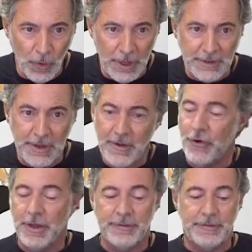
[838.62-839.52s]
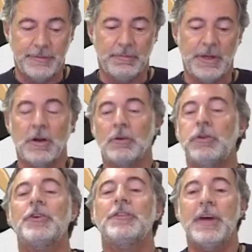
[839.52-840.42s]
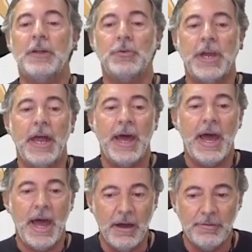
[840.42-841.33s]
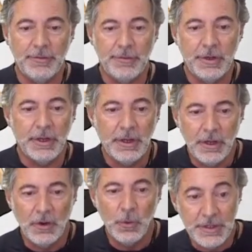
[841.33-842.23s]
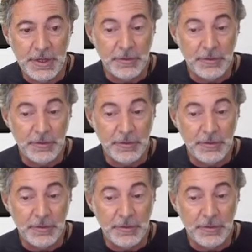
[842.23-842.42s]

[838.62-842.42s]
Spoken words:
the inference, the conclusions that you can have with this,